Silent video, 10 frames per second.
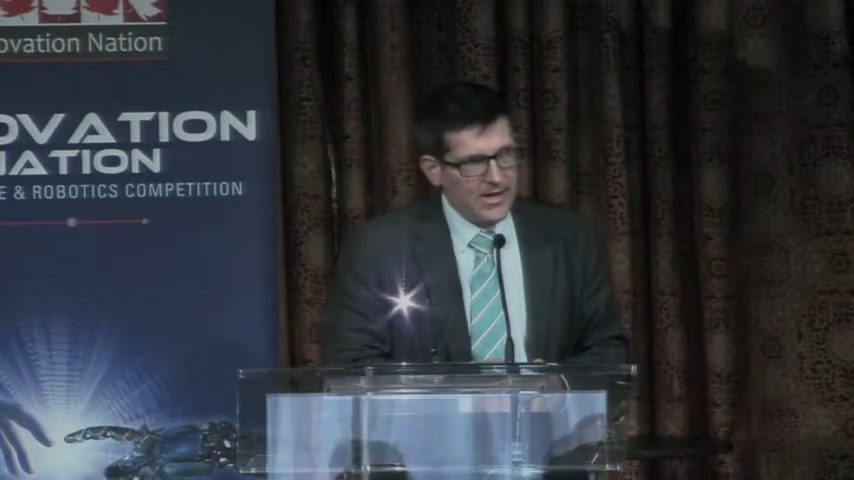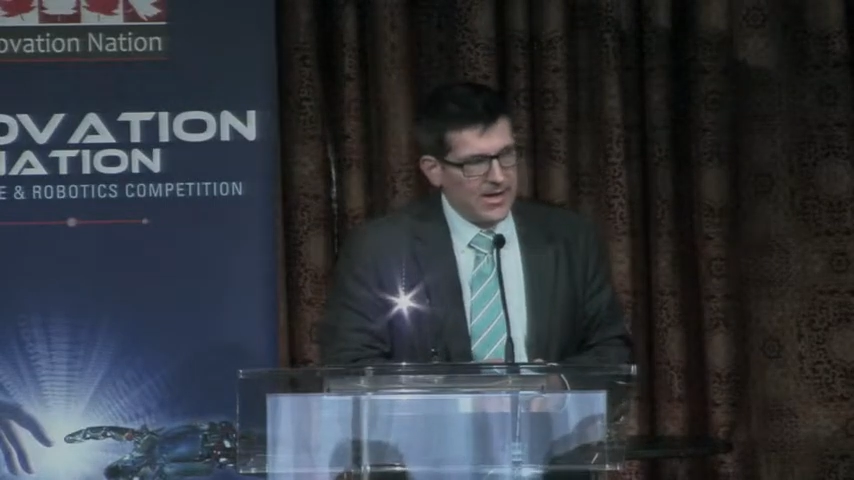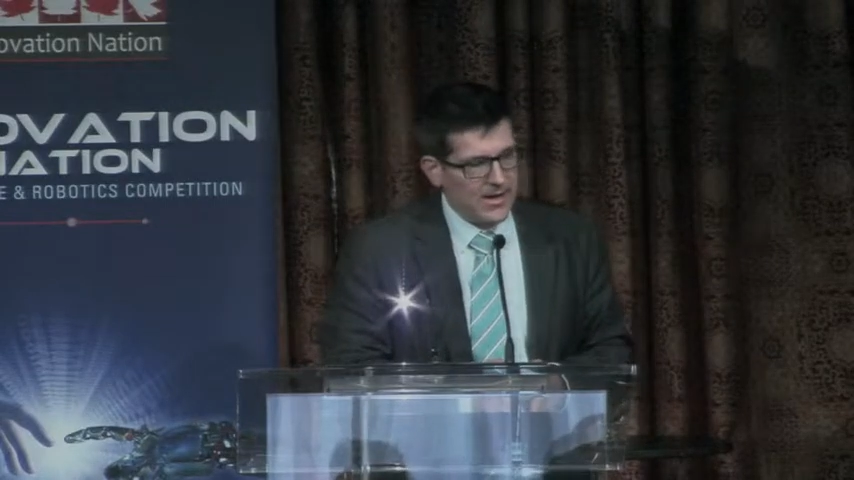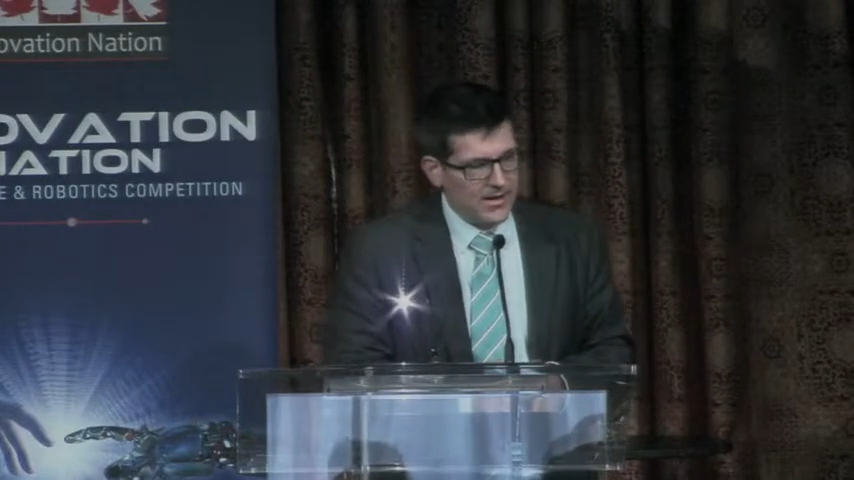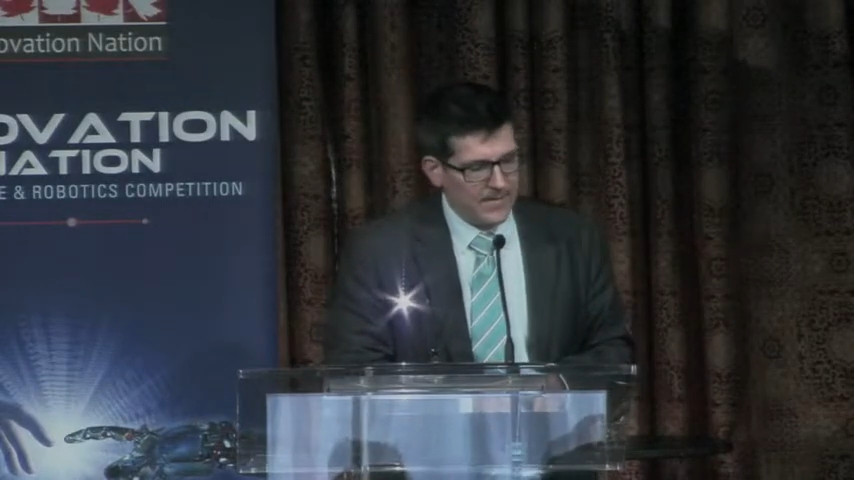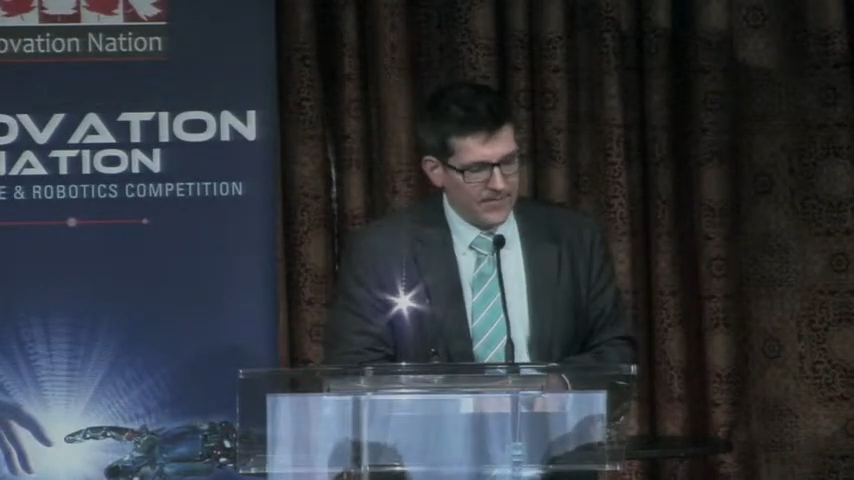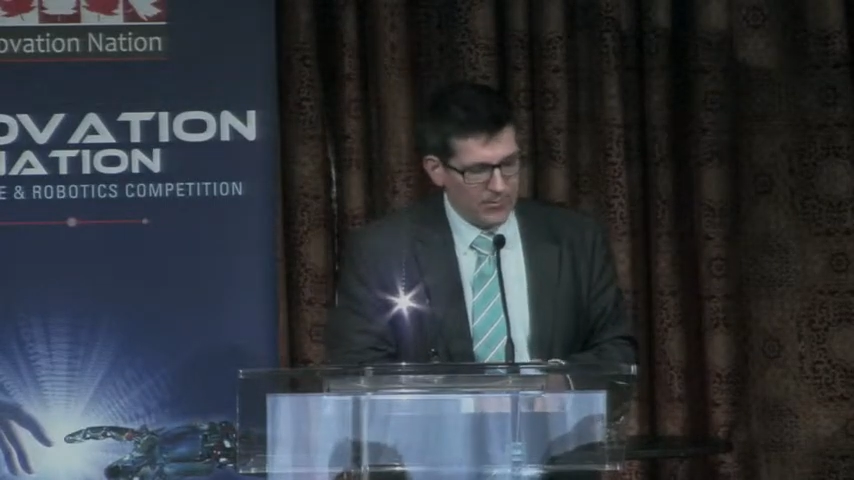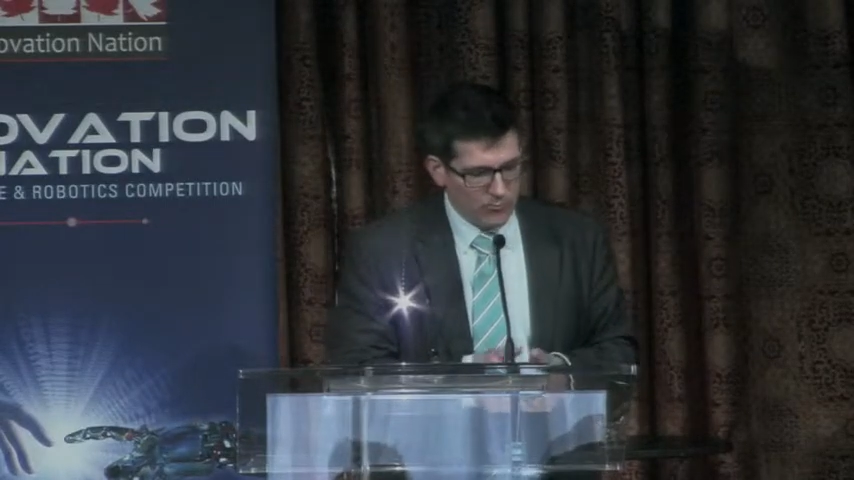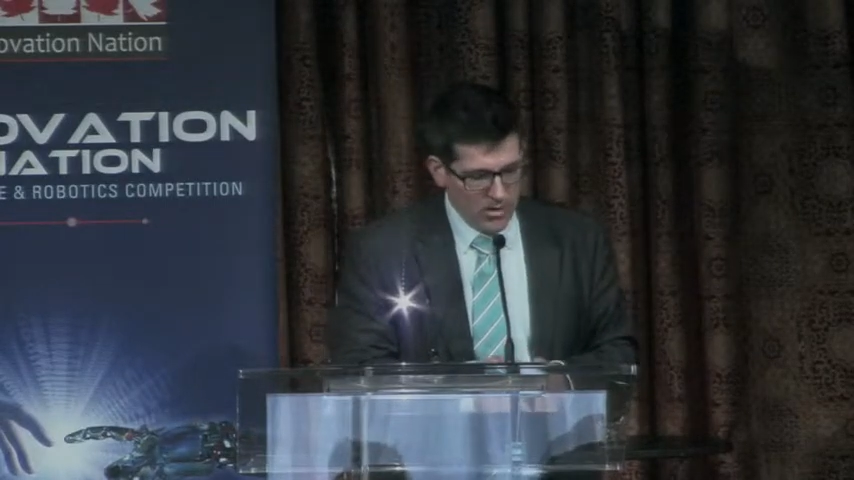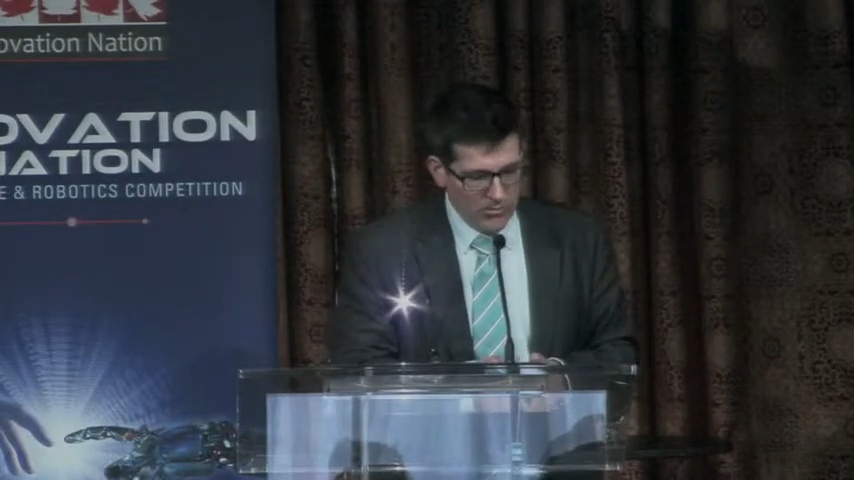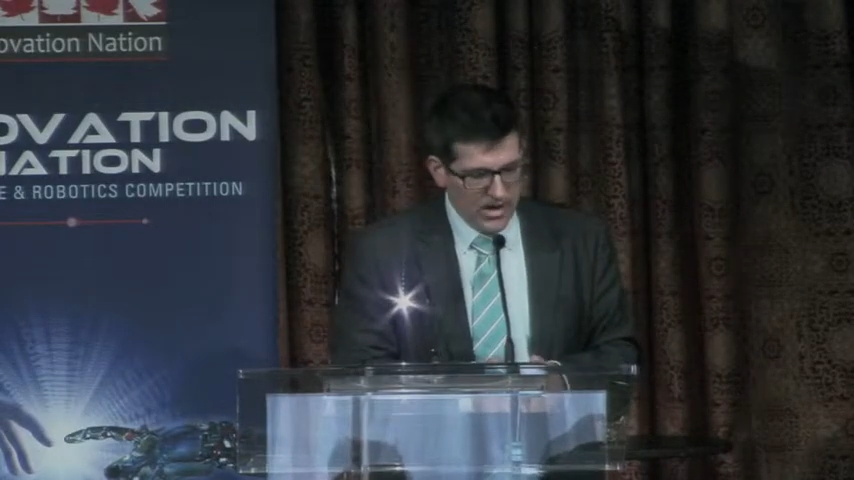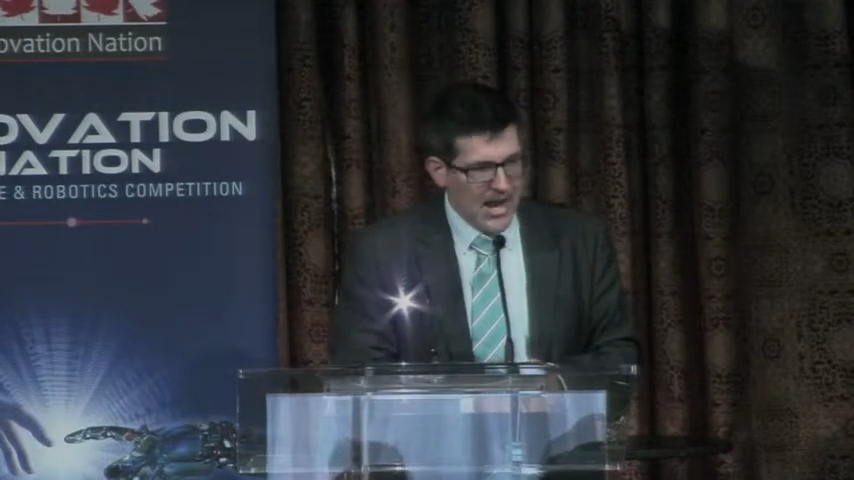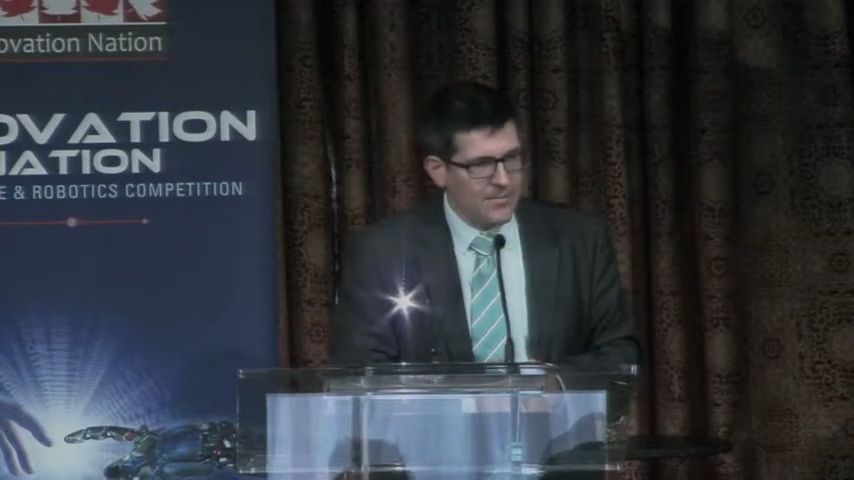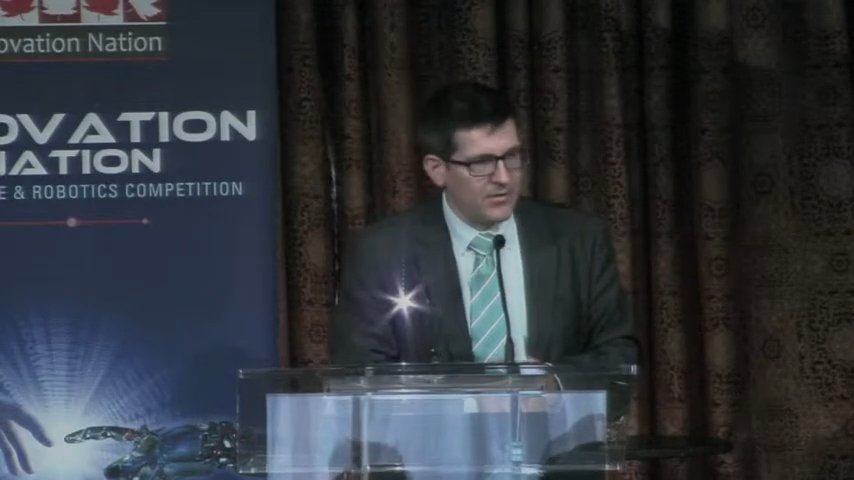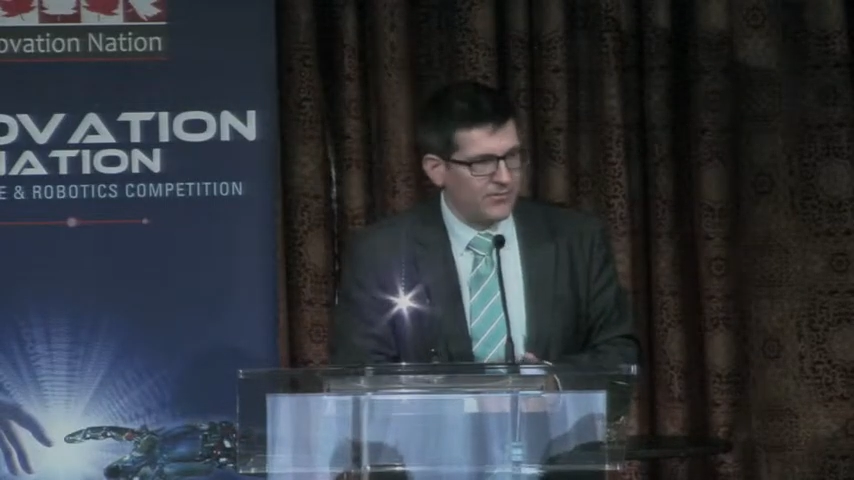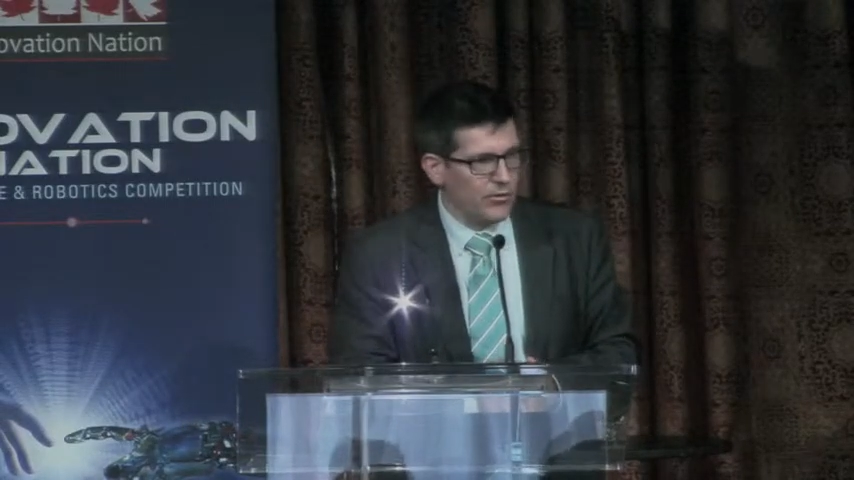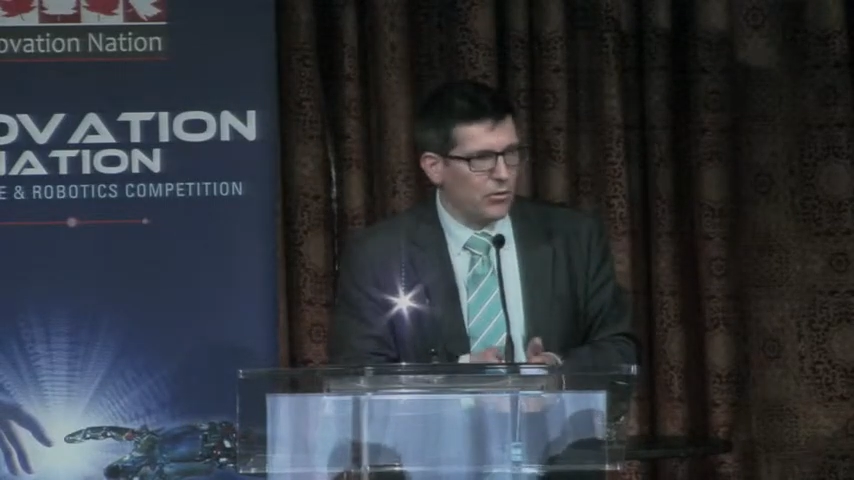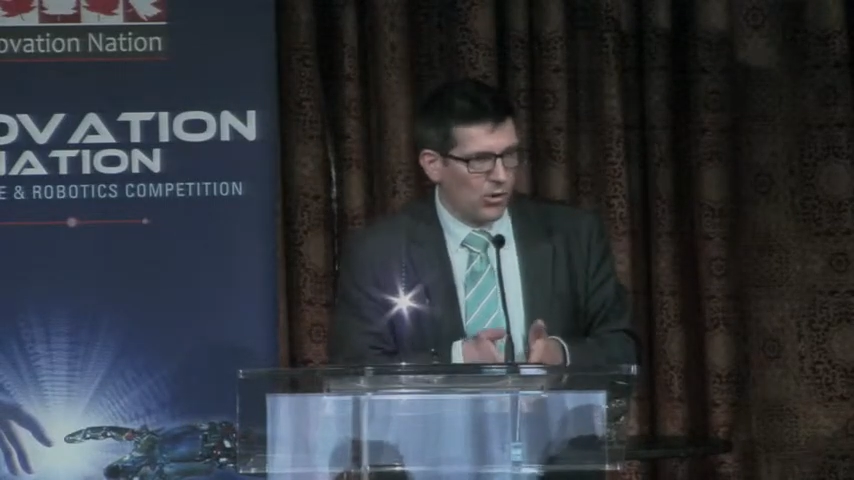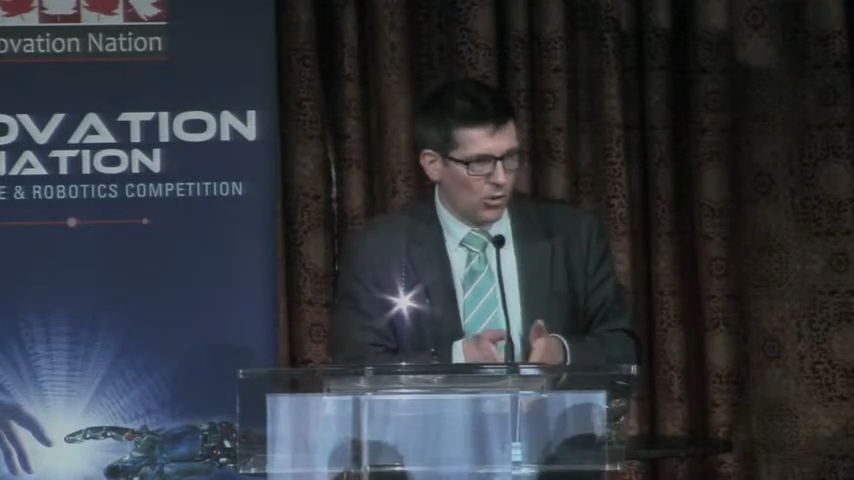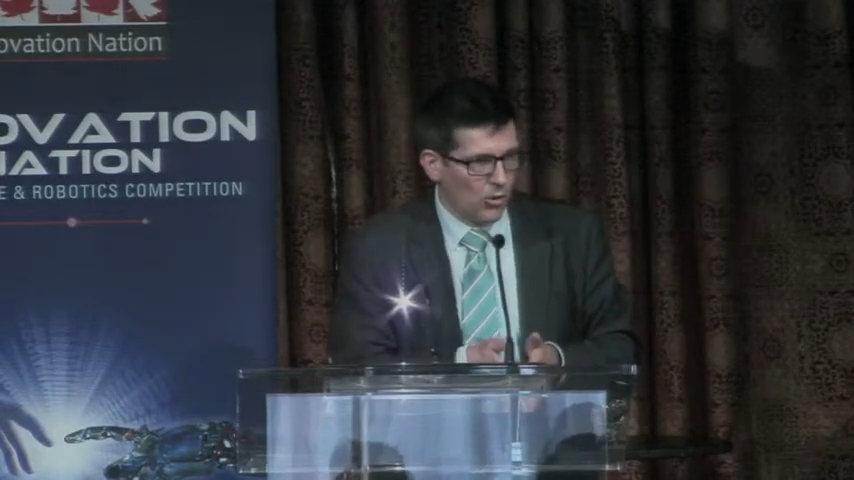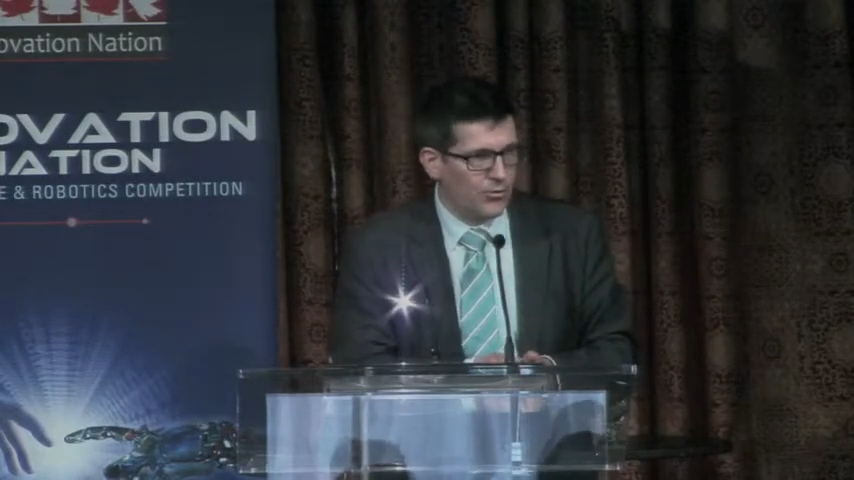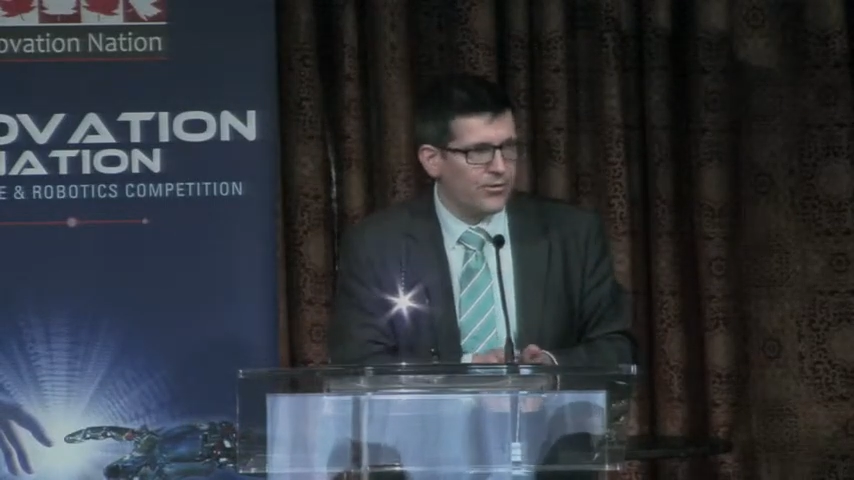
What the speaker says: that what would happen if you owned